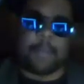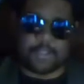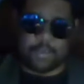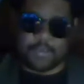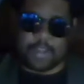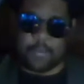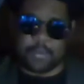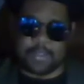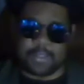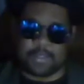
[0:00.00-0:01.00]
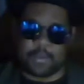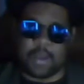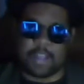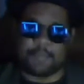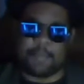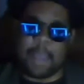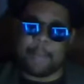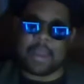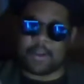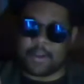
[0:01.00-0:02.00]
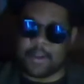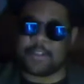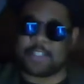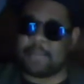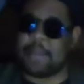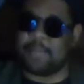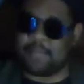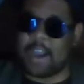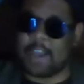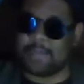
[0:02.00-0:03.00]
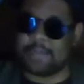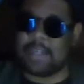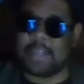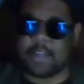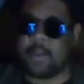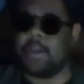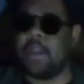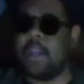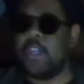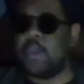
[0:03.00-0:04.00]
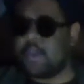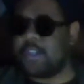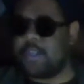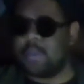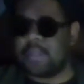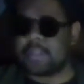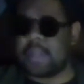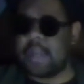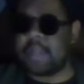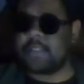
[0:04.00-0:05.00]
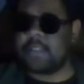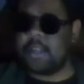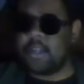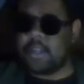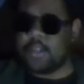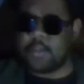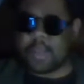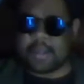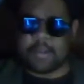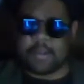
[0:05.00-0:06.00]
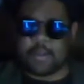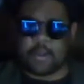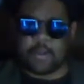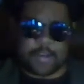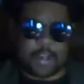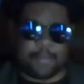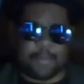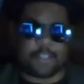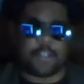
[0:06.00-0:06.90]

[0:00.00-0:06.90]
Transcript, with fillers: sort of dealt with this, whereas Batman encourages the people of Gotham City, like you know, you can do this, guys. You can you can overcome this. You know,